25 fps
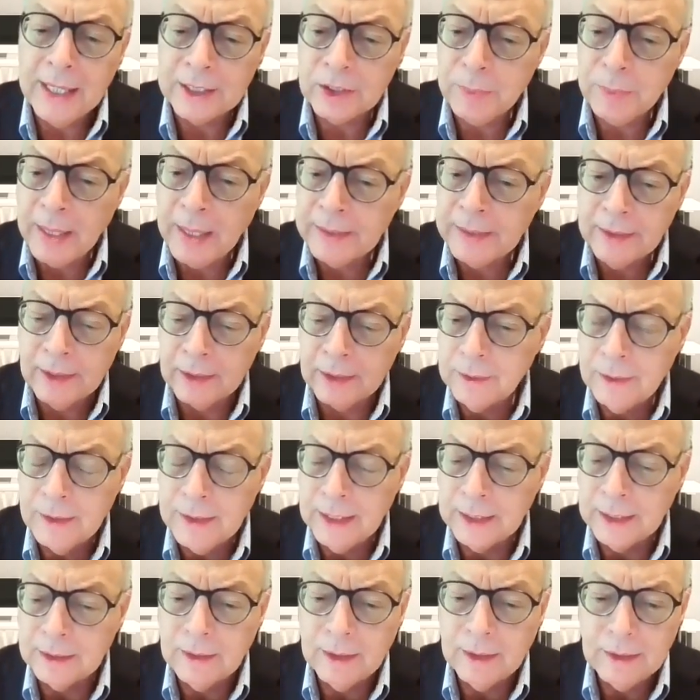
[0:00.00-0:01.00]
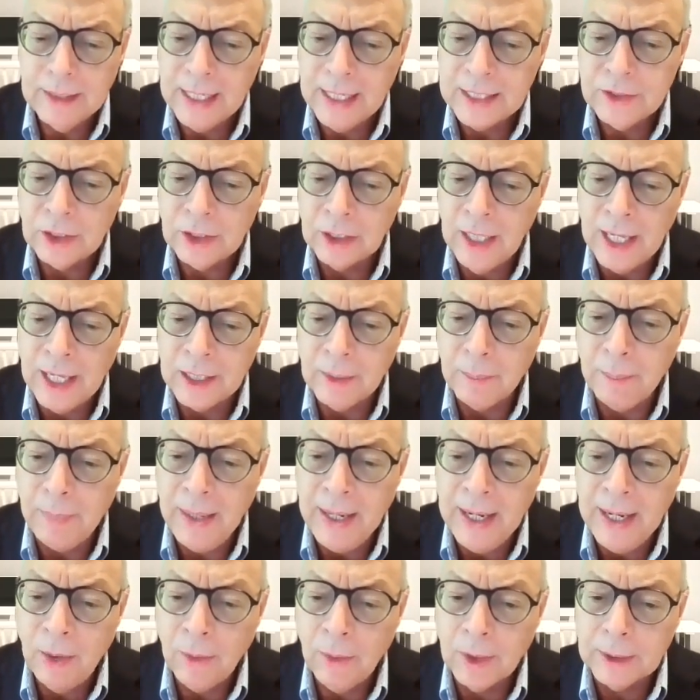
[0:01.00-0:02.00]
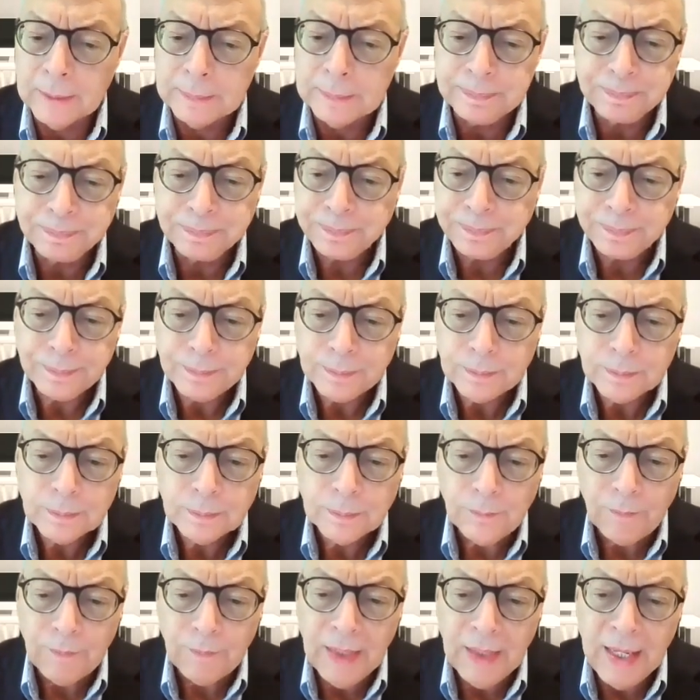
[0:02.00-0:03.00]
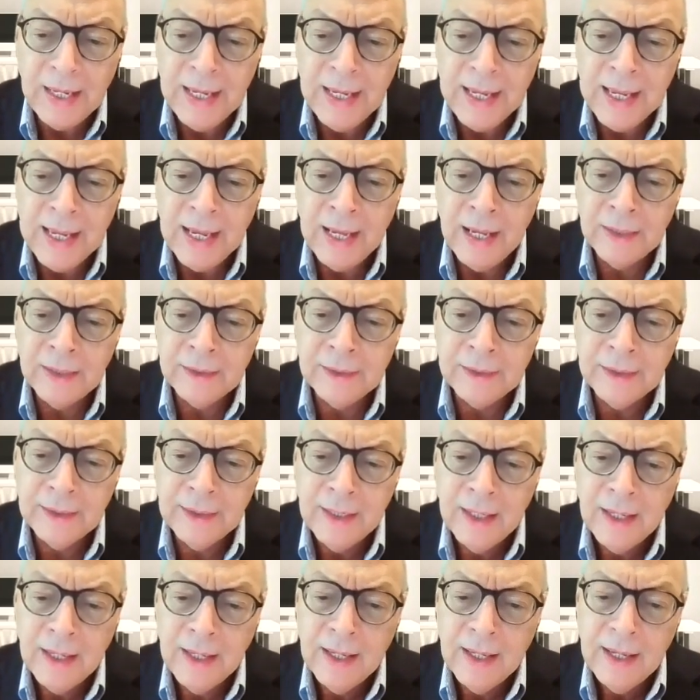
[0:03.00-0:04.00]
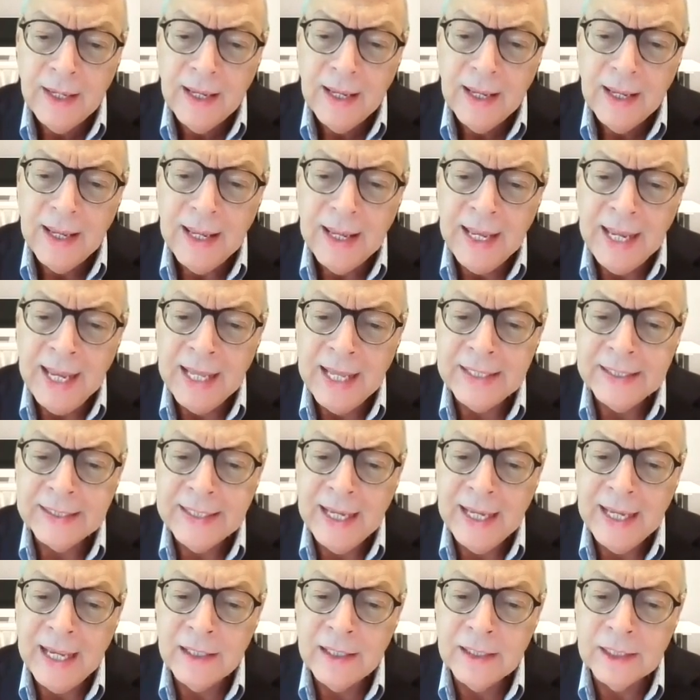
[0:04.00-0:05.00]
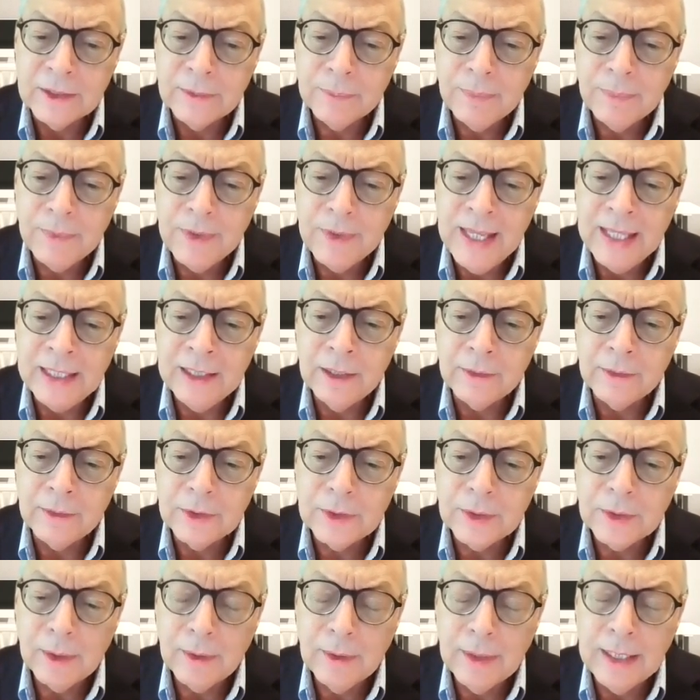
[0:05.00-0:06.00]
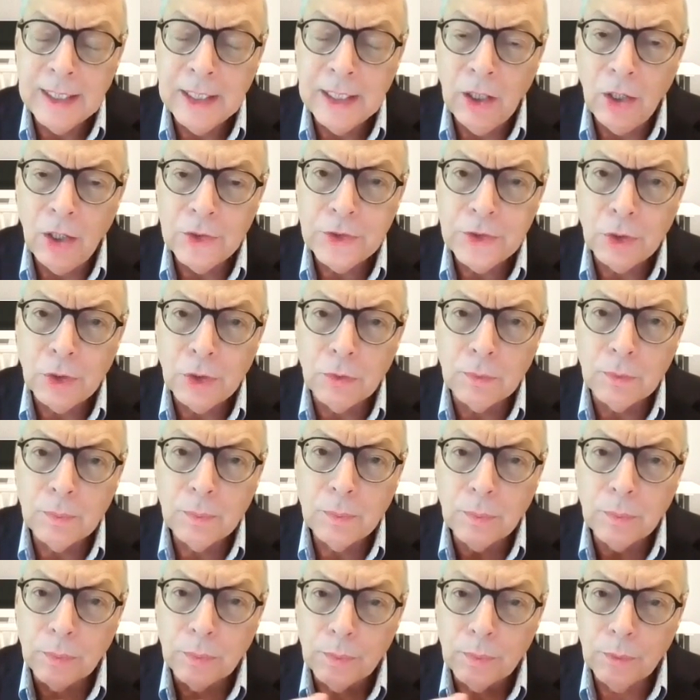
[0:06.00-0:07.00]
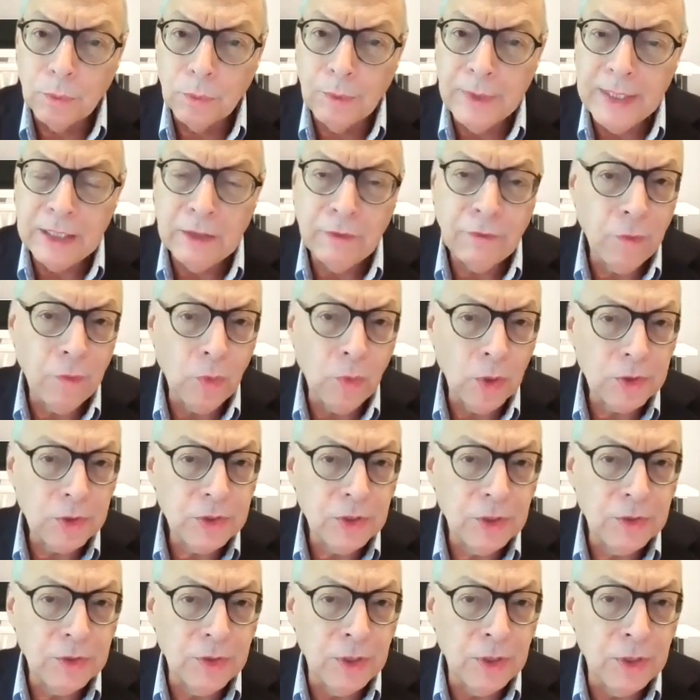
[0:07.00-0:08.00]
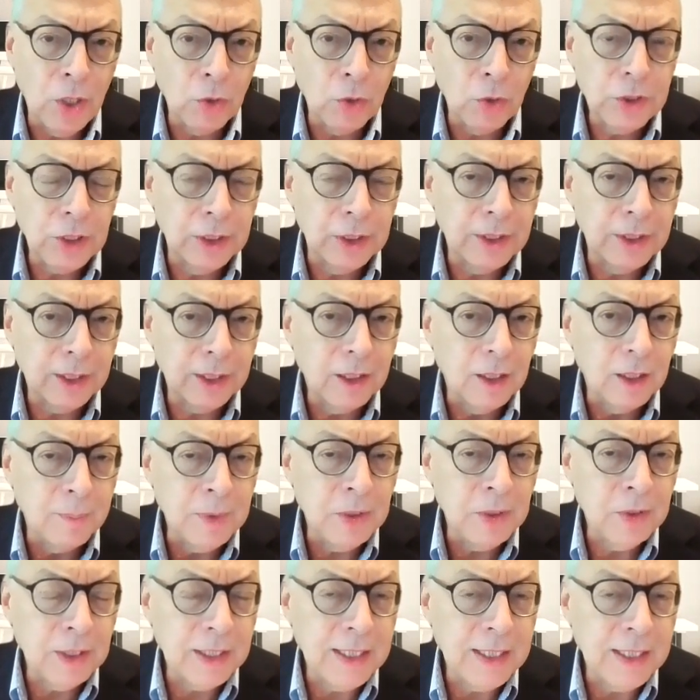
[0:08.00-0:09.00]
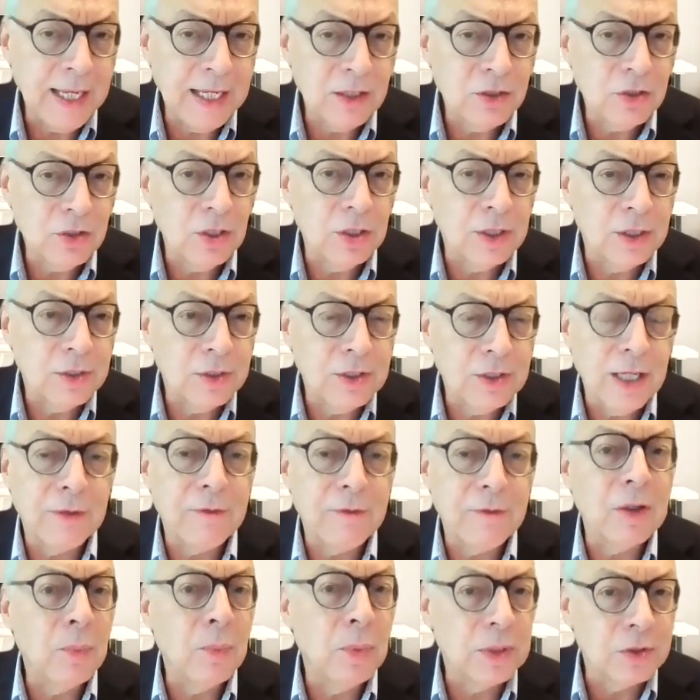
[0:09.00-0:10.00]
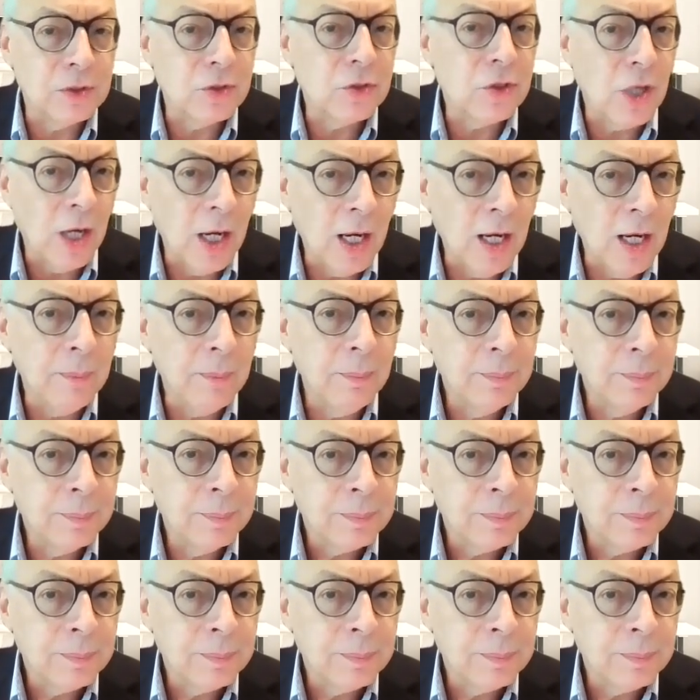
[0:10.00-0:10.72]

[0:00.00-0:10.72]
aspect that has a lot of power. And again, it also reinforces the notion that communication is everyone's job.